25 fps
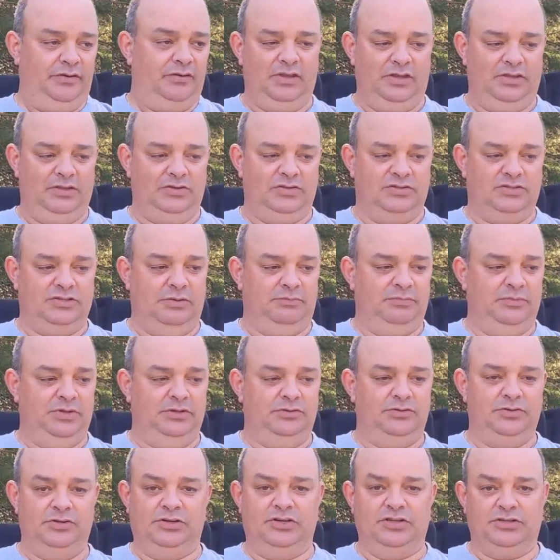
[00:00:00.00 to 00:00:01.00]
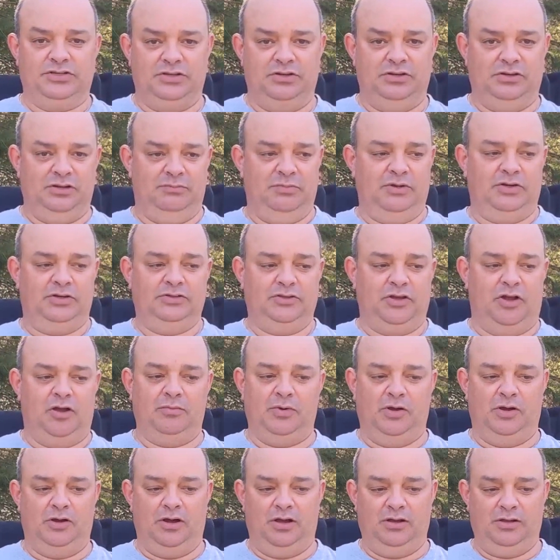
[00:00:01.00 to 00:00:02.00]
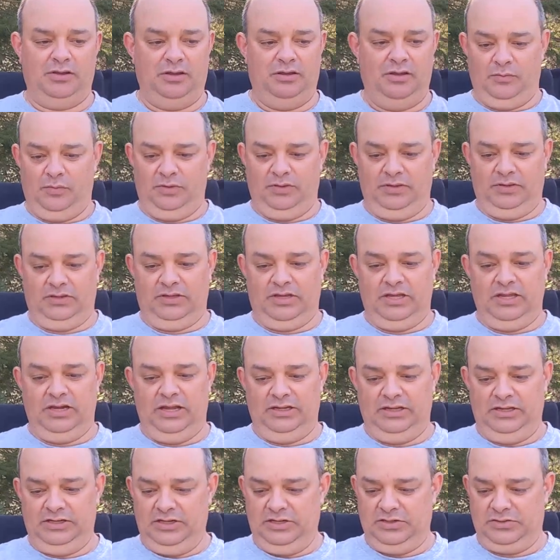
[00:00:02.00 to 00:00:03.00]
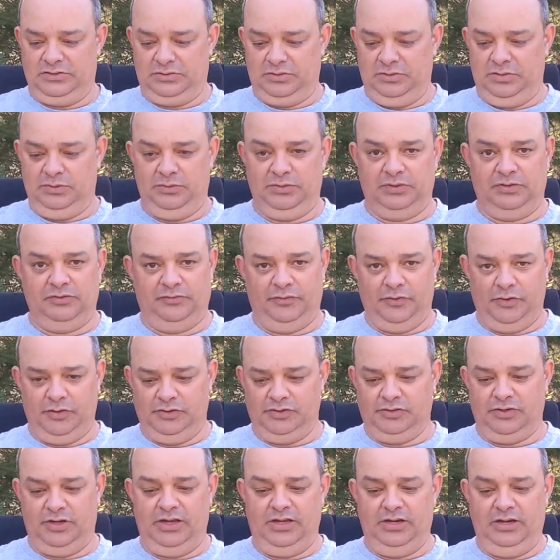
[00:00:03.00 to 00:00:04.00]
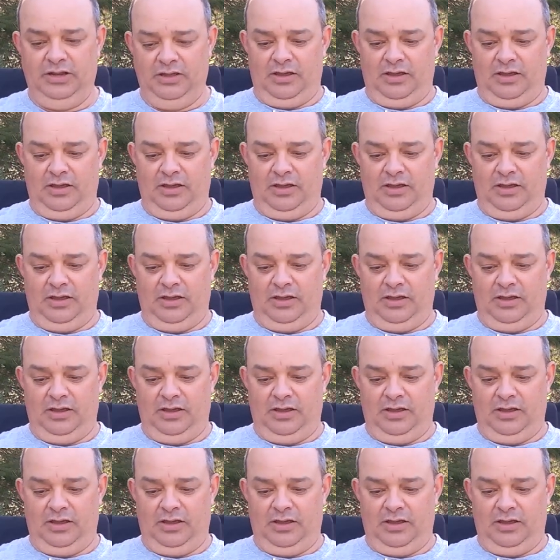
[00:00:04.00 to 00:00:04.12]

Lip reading: There's something traditional about a tomahawk with Canadian history with the fur trade,